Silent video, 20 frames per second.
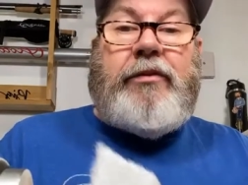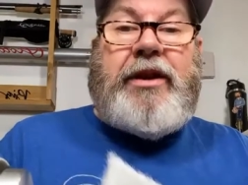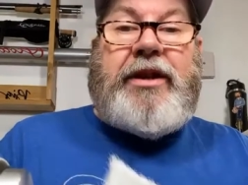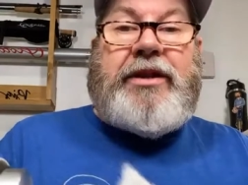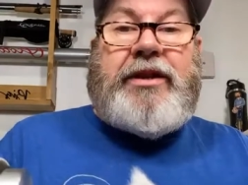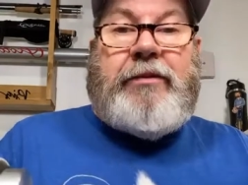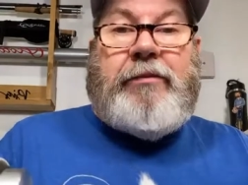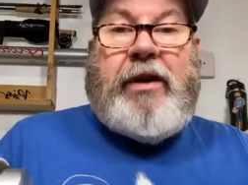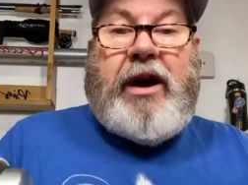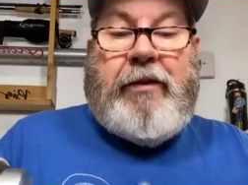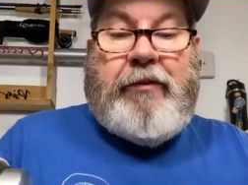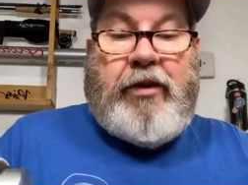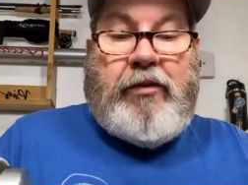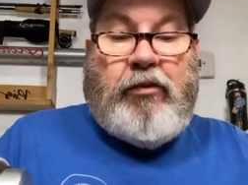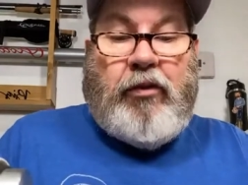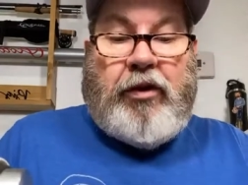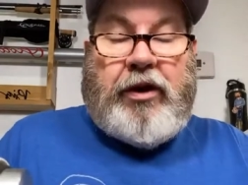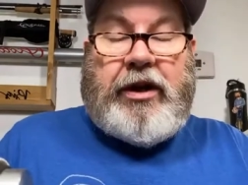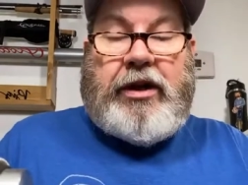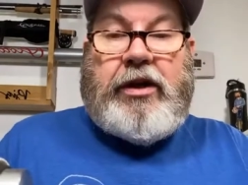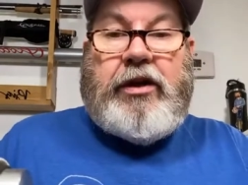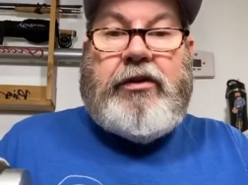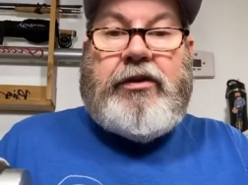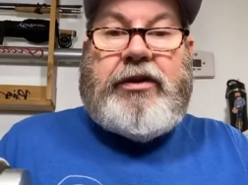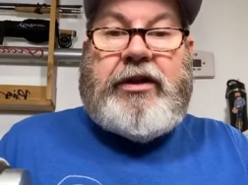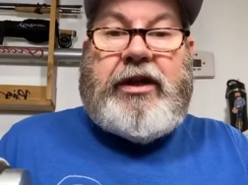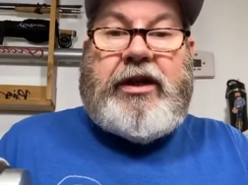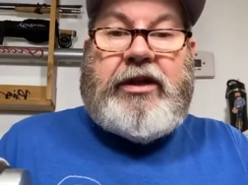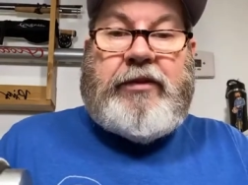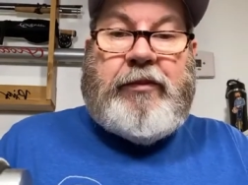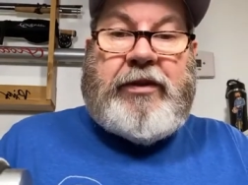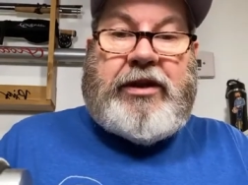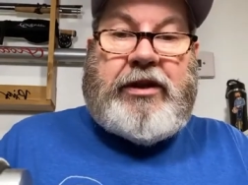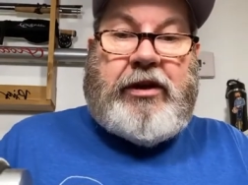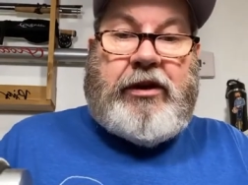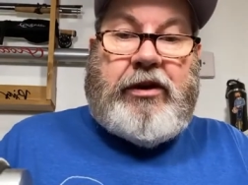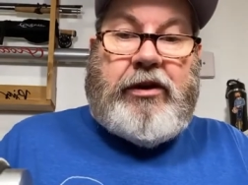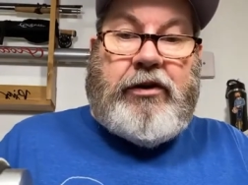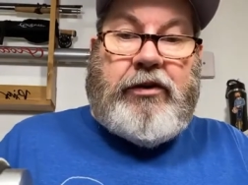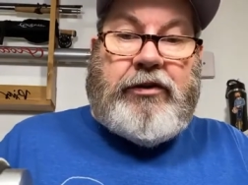reason why we want to use these
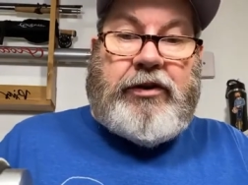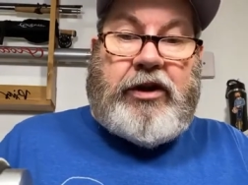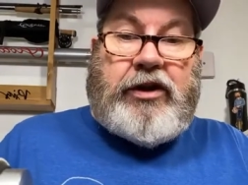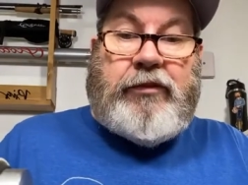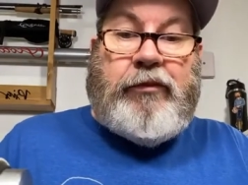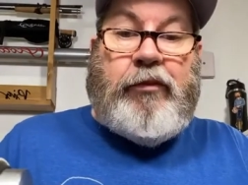materials is